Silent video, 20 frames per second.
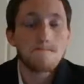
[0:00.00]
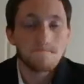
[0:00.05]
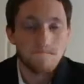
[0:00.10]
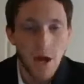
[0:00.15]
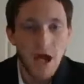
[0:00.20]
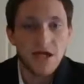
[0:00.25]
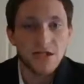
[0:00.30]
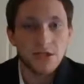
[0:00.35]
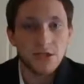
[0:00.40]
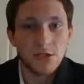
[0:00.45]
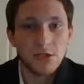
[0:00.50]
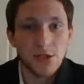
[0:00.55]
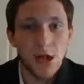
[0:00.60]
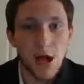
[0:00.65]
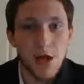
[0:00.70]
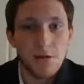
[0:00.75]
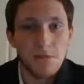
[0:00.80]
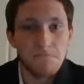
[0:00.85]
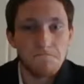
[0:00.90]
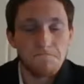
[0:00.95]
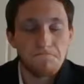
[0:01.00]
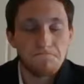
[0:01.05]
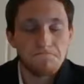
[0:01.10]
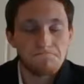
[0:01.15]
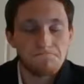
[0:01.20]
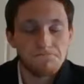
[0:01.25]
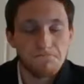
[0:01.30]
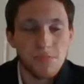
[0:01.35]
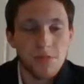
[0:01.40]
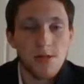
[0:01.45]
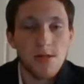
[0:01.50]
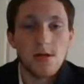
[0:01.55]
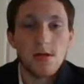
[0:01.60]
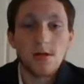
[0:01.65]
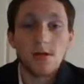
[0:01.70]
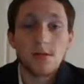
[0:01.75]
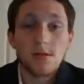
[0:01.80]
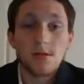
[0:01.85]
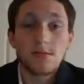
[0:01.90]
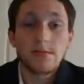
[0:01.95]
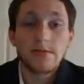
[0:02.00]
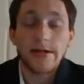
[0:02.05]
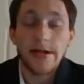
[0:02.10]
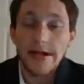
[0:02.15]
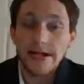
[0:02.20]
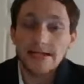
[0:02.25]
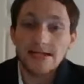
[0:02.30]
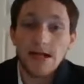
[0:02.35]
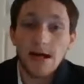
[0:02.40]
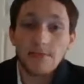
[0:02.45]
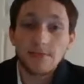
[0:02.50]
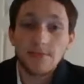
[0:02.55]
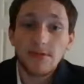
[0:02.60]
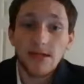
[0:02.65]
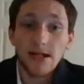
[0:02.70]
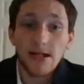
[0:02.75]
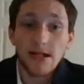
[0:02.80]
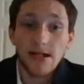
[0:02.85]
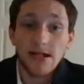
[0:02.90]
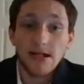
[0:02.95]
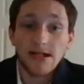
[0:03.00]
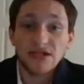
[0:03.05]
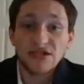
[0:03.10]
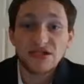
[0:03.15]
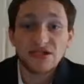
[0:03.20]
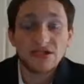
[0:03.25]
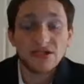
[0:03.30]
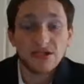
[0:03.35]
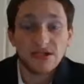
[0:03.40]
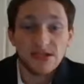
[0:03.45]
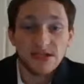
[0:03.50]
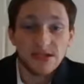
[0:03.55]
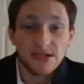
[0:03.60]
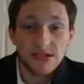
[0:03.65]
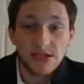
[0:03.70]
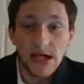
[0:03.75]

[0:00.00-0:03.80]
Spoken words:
basically, it's up to